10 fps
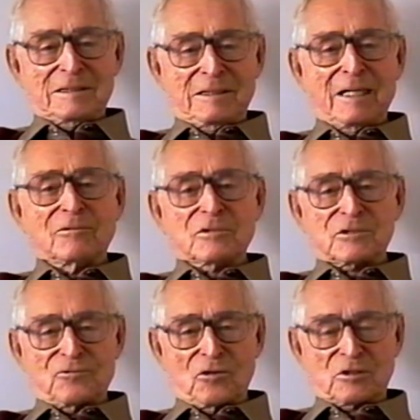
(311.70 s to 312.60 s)
that was the
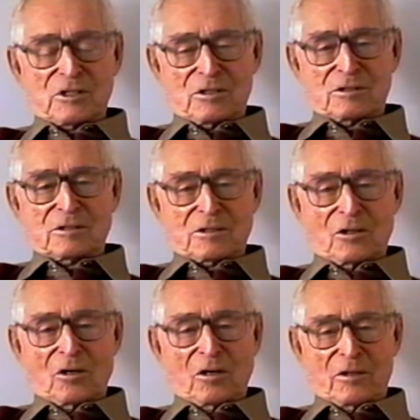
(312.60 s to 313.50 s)
first
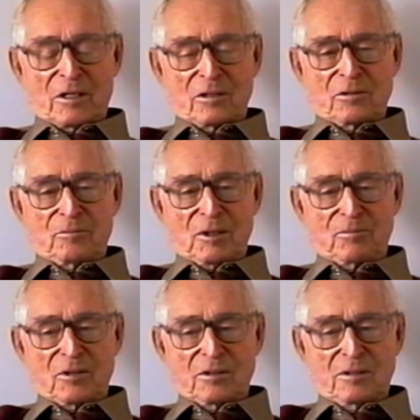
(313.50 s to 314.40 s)
car I
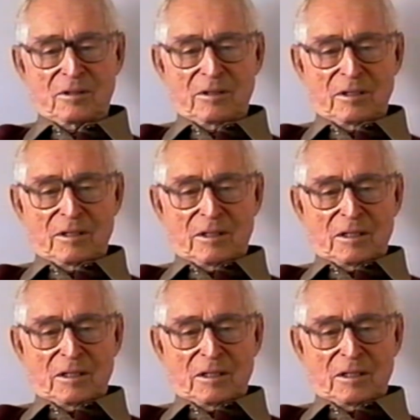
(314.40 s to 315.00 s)
remember. Did you all take